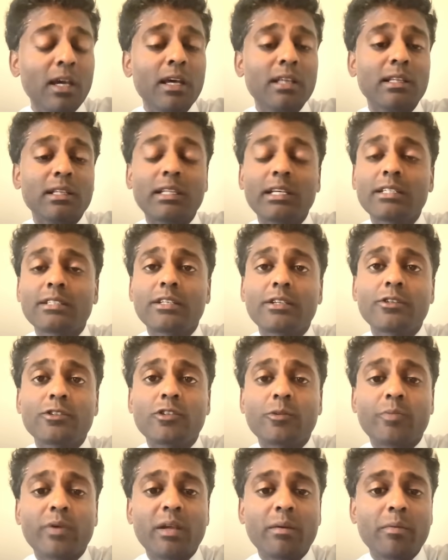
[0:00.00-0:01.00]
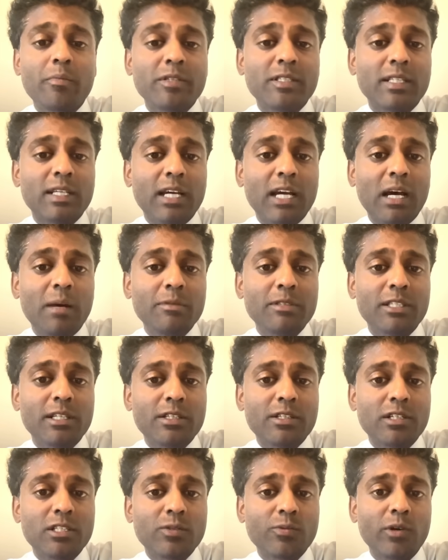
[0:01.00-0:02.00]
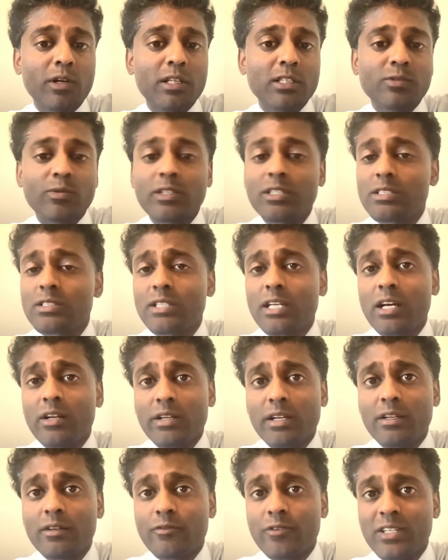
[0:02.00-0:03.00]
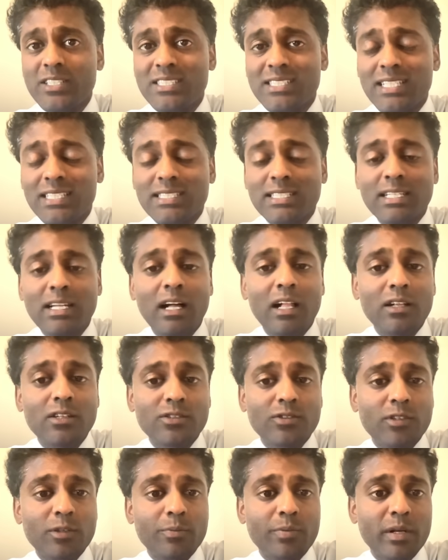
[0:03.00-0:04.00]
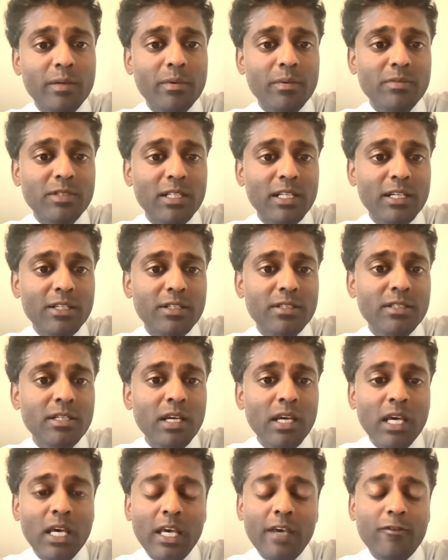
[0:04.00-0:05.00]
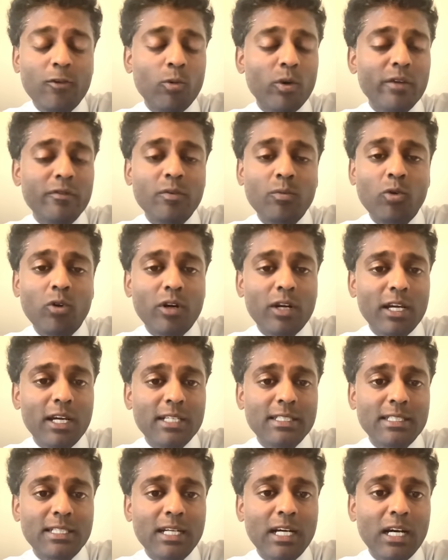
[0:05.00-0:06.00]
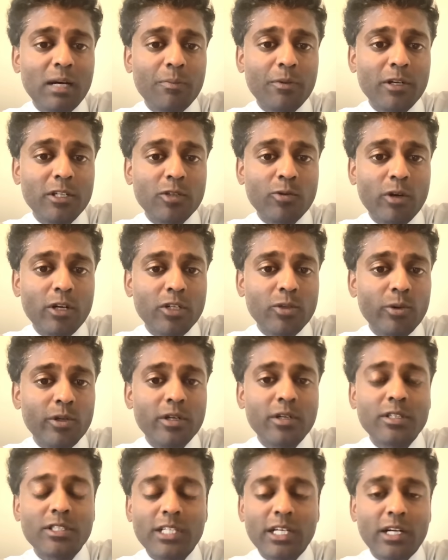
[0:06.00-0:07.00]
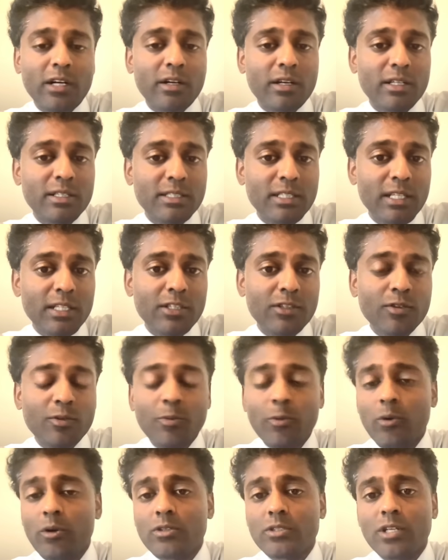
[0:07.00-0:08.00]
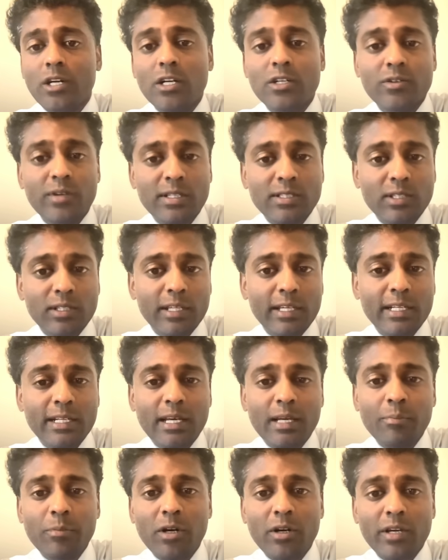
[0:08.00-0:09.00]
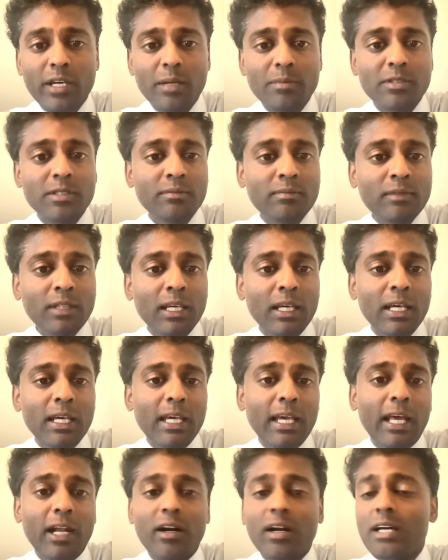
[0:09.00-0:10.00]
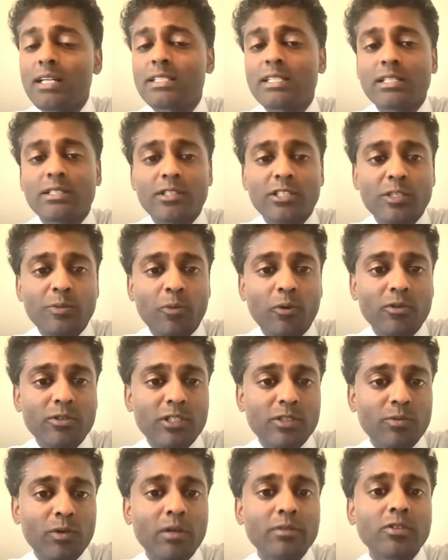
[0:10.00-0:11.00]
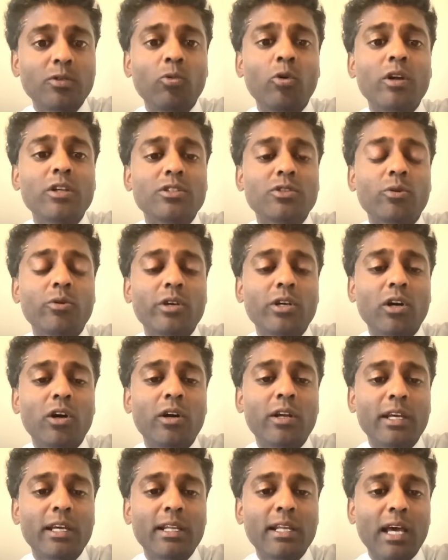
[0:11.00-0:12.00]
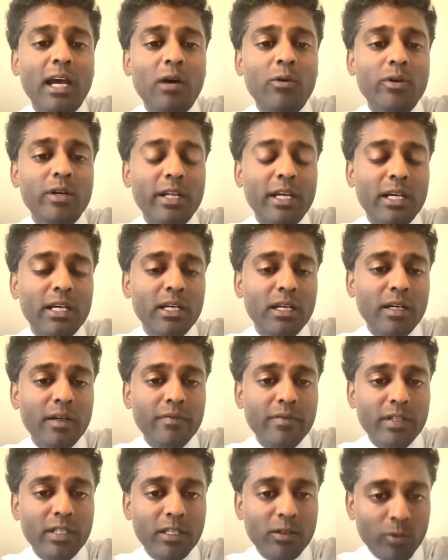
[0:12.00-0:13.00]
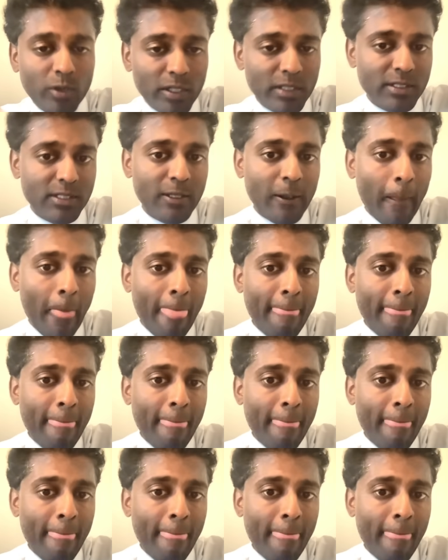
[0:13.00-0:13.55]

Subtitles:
The link to YouTube Premium is in the comment section as well as how to get a free $60 worth of premium selections. If you want even more content, hop onto our Twitter, check our consensus reports, our trends on late night ball games, and our hot takes on sports as well. So what is going on in our neck of the woods?